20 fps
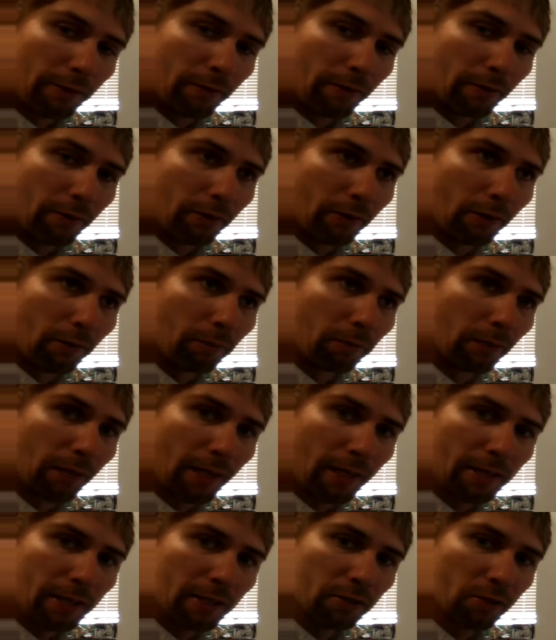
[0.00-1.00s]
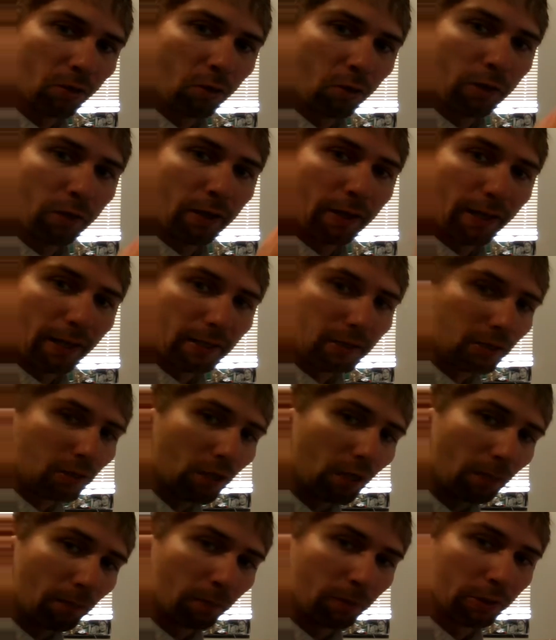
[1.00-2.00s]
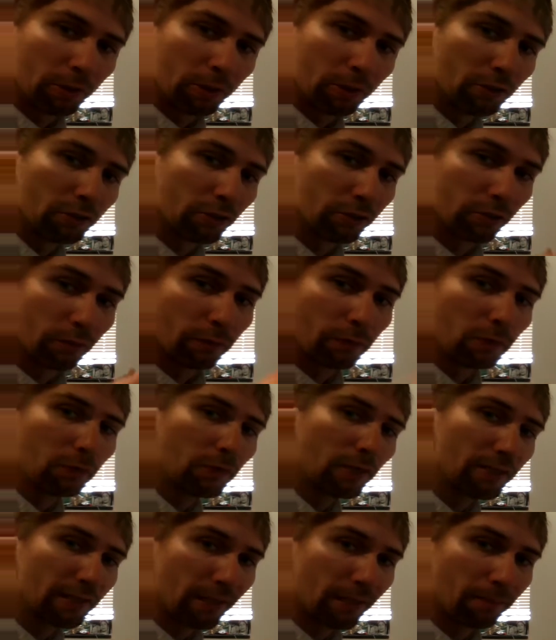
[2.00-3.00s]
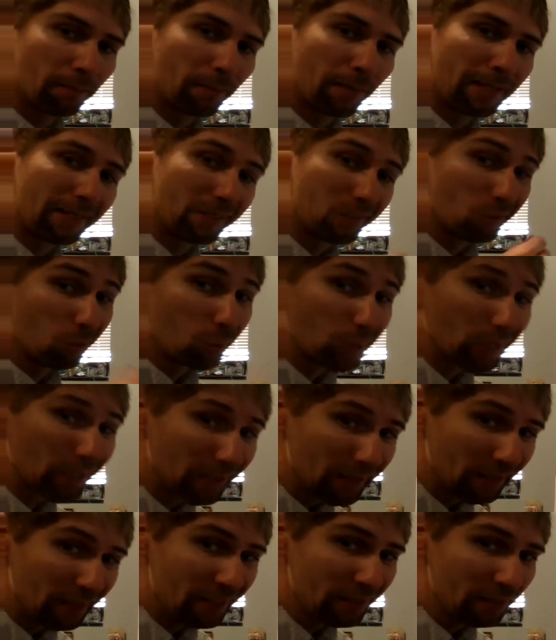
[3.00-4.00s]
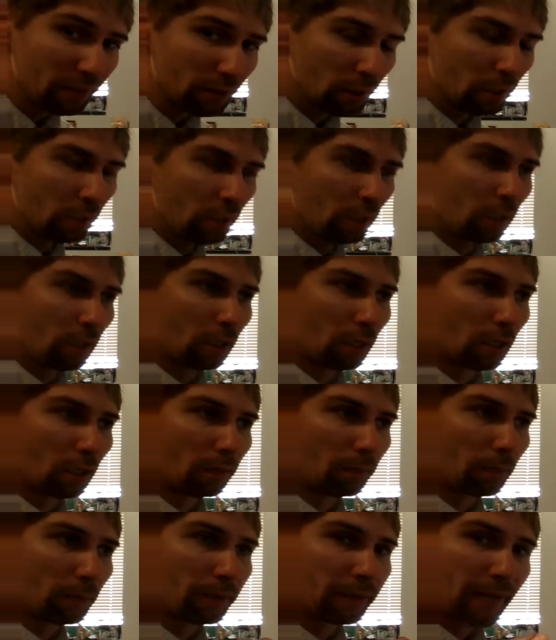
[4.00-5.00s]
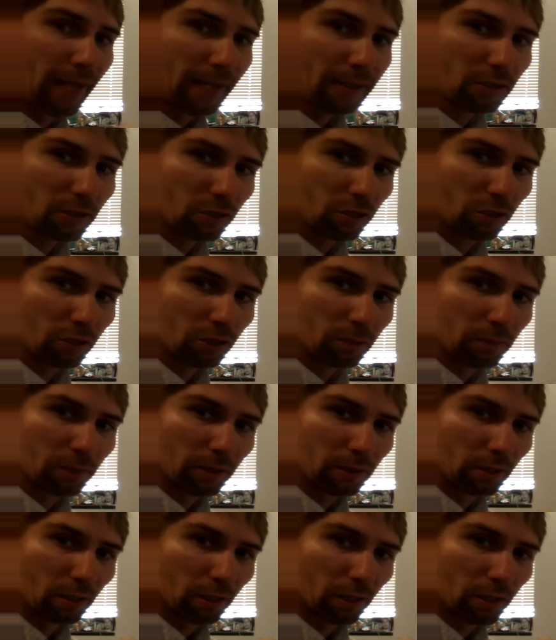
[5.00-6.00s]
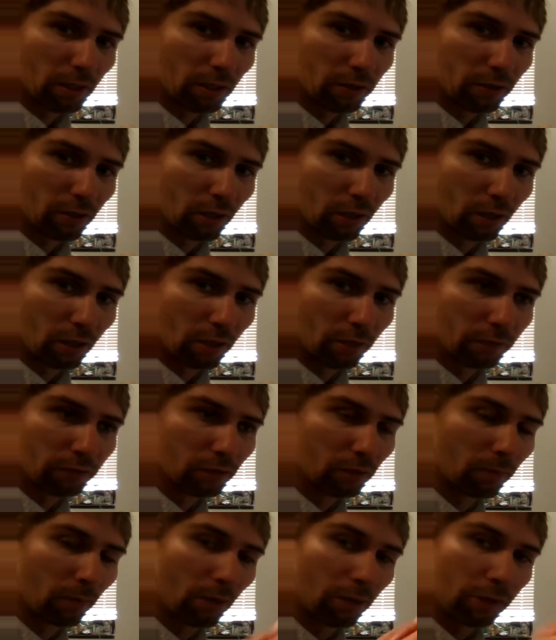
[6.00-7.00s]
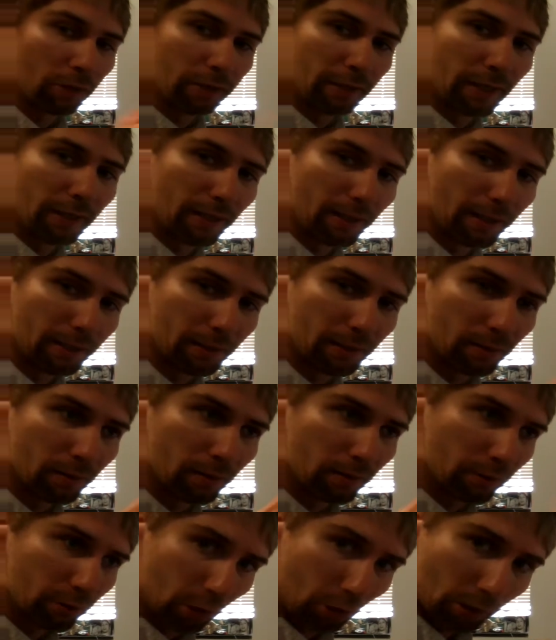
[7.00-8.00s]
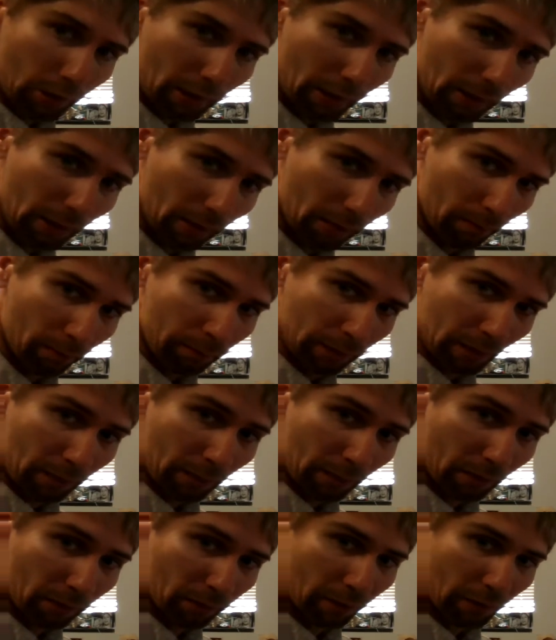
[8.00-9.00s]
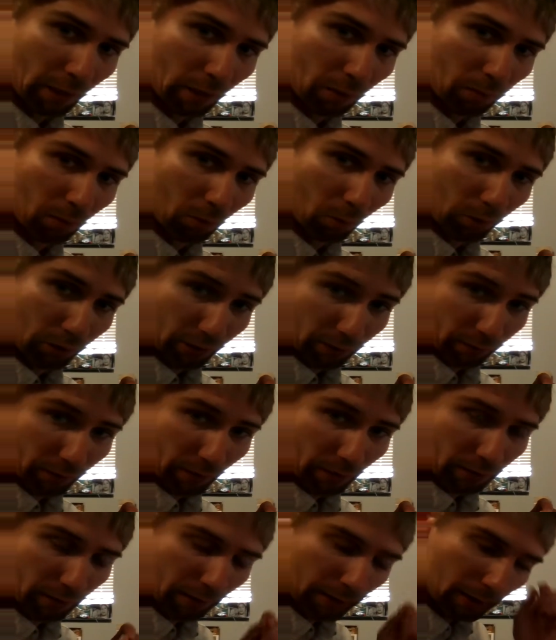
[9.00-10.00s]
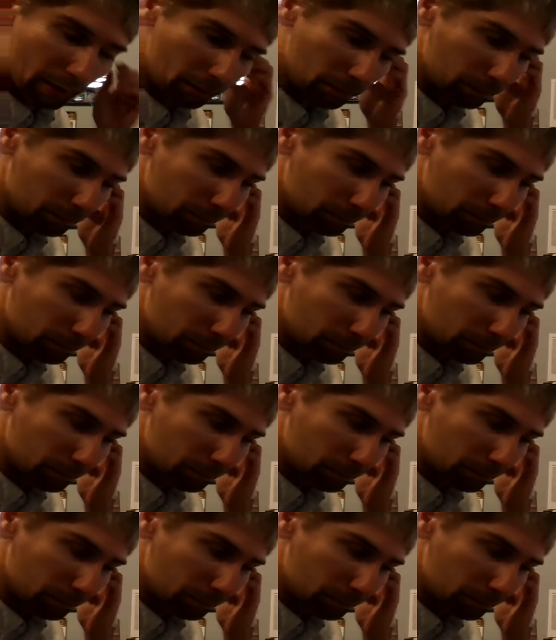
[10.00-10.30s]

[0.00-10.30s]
The plan is over the next couple of years, there's a few things that might tweak these, but that's just because of some other data that's slowly becoming available with this veg layer,